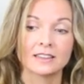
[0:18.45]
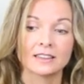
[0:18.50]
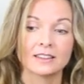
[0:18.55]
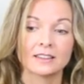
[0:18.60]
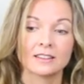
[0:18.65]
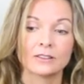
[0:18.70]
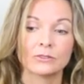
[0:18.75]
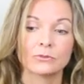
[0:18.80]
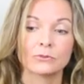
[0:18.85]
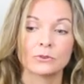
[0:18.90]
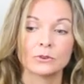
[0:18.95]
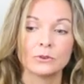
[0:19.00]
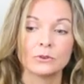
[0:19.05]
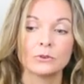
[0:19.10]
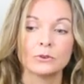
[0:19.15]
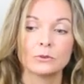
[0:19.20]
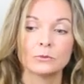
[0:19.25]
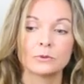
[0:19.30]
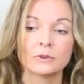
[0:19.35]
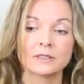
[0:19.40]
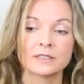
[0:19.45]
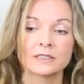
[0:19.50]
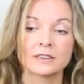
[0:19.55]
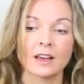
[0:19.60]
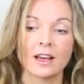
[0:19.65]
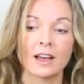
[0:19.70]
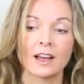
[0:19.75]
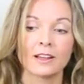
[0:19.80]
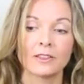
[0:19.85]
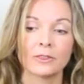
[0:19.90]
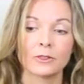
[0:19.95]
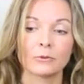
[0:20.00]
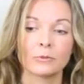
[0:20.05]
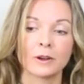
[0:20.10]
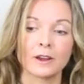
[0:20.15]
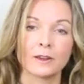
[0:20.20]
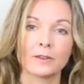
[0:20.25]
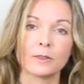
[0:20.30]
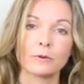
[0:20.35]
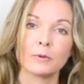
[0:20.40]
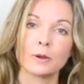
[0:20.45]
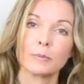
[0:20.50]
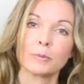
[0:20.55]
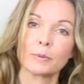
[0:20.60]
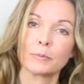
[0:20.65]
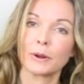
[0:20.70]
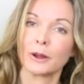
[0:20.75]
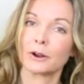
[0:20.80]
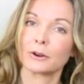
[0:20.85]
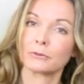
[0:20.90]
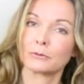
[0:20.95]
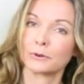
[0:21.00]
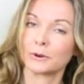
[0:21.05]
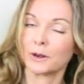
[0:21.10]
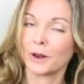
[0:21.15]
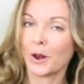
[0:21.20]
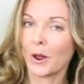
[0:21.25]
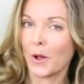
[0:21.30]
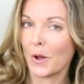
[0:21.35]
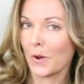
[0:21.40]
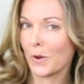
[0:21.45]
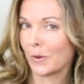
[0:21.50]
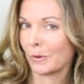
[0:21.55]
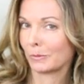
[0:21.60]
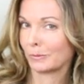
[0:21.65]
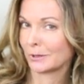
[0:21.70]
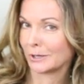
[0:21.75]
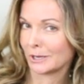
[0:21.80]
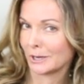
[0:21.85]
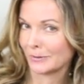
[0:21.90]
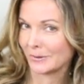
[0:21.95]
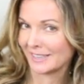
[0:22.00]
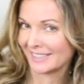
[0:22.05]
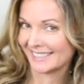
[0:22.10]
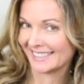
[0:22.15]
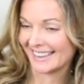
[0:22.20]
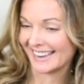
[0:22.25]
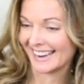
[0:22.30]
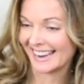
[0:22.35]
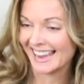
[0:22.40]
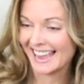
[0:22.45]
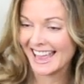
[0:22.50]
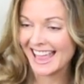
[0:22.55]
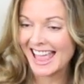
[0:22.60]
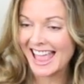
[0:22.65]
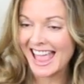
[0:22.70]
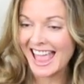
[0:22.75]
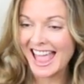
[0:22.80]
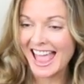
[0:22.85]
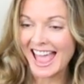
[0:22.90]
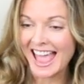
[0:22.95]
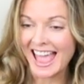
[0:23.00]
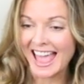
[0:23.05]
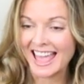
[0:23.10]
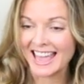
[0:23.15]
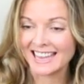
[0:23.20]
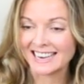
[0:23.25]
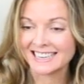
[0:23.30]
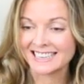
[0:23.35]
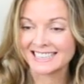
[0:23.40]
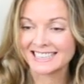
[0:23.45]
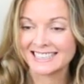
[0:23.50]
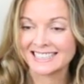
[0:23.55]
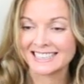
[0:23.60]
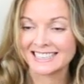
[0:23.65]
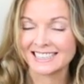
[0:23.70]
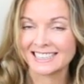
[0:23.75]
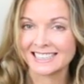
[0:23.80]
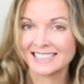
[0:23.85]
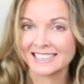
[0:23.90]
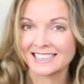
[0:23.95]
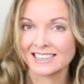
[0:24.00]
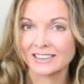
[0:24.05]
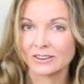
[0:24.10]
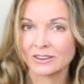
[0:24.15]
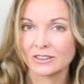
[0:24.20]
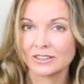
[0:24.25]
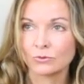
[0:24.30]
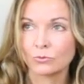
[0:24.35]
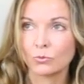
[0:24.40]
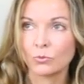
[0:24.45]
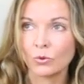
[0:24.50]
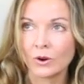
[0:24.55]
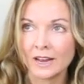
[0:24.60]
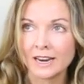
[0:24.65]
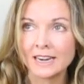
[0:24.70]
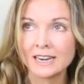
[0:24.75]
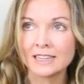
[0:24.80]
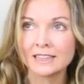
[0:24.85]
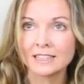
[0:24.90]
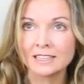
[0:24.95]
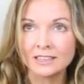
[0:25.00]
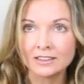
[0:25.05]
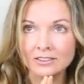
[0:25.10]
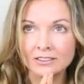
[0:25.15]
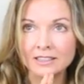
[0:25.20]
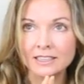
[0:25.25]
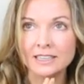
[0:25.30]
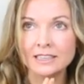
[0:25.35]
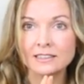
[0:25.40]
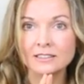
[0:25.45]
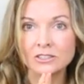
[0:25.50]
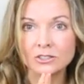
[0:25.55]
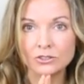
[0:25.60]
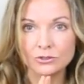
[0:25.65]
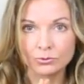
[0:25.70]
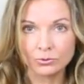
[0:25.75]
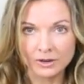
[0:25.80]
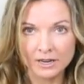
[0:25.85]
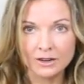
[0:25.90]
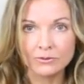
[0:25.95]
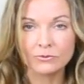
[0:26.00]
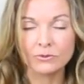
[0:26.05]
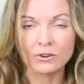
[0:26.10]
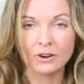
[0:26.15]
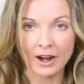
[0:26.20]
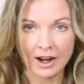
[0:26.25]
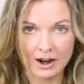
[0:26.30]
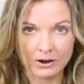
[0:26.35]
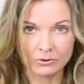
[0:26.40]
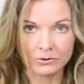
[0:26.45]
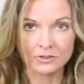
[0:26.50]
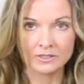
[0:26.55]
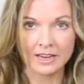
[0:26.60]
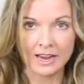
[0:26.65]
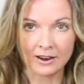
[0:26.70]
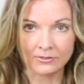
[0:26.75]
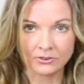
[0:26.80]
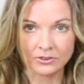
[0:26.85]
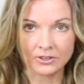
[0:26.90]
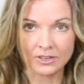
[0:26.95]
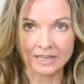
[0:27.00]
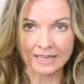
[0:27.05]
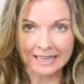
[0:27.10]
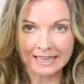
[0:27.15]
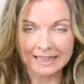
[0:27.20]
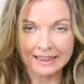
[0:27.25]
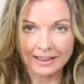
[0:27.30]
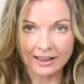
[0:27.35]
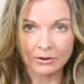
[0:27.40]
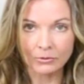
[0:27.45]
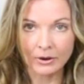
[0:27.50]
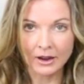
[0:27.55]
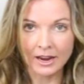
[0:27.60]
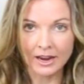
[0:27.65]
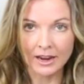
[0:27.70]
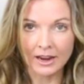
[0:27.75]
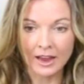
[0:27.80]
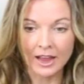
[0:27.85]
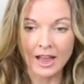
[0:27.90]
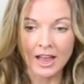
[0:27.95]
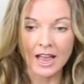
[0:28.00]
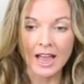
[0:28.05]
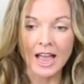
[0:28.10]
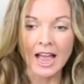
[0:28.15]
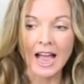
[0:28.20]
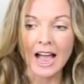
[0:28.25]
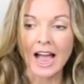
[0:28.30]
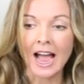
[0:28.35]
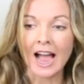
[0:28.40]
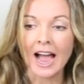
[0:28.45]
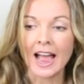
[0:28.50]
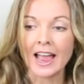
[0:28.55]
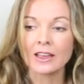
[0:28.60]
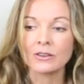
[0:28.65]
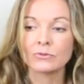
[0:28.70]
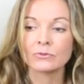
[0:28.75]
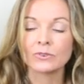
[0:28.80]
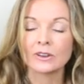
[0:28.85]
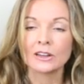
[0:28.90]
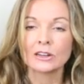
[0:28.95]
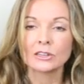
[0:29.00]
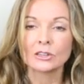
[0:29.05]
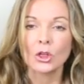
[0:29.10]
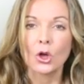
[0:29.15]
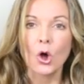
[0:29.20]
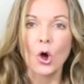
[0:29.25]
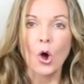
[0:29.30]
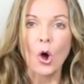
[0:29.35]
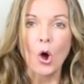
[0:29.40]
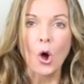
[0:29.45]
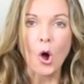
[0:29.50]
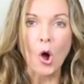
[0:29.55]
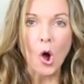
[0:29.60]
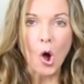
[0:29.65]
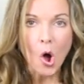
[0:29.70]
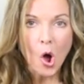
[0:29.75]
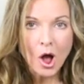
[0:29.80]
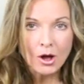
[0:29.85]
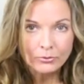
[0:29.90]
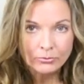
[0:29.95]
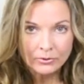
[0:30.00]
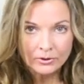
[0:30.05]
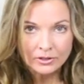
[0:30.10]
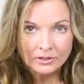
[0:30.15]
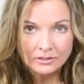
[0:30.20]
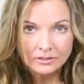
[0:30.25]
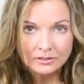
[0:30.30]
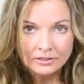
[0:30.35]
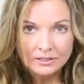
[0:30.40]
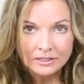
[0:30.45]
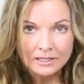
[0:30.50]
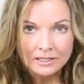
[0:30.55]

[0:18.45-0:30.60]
the food was not the way that we prepare food at home, shall we say. And literally 24 hours after eating that way, I felt awful.